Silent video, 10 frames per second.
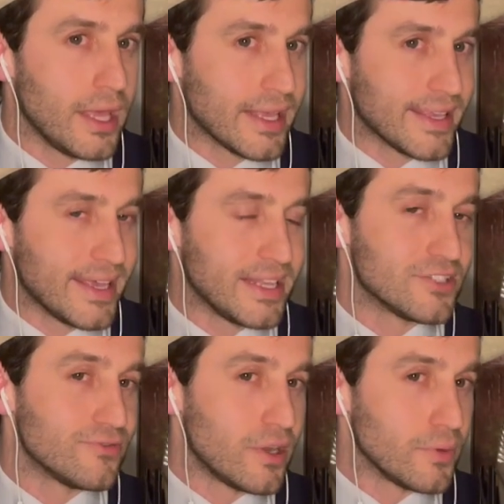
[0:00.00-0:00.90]
again,
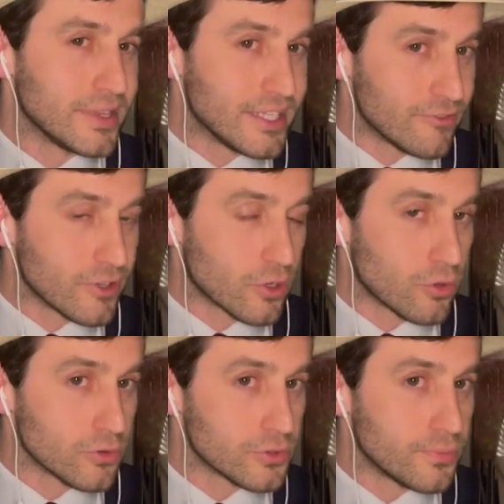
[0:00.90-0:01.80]
it's very
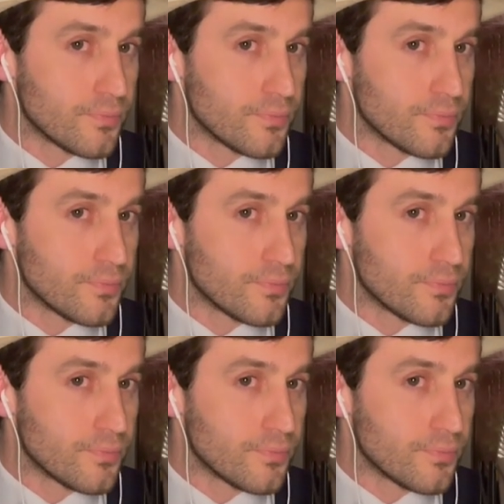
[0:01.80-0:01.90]
difficult